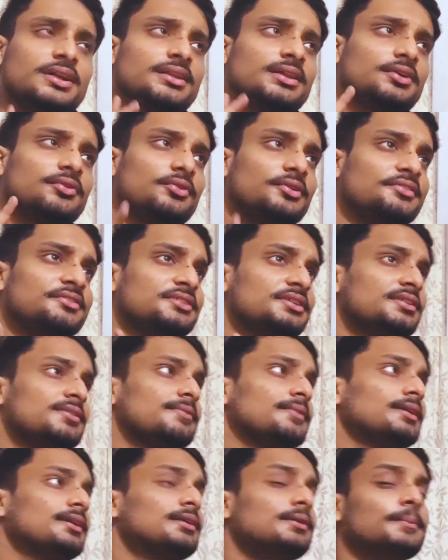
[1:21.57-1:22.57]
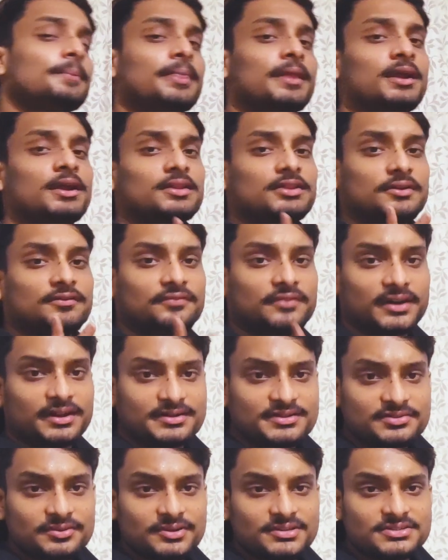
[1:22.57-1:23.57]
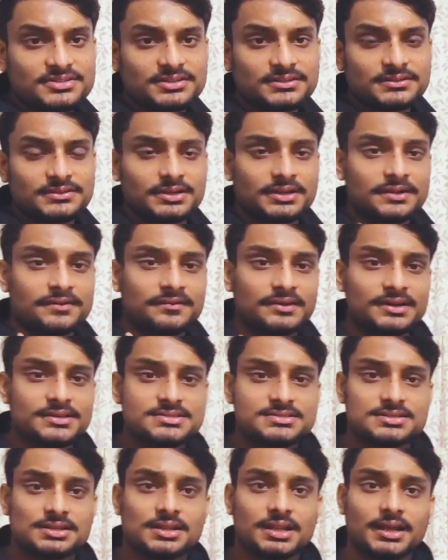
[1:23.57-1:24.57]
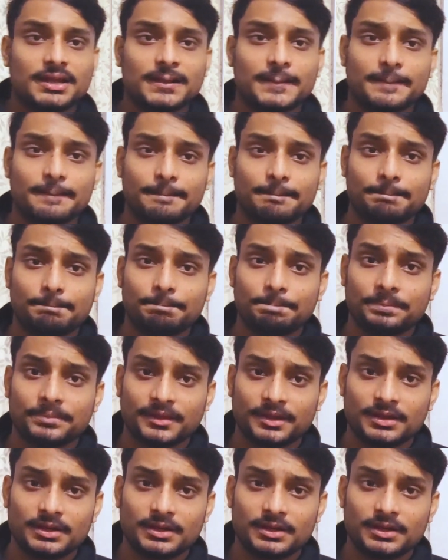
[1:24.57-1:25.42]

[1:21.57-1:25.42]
and the questions were the first question it was like um,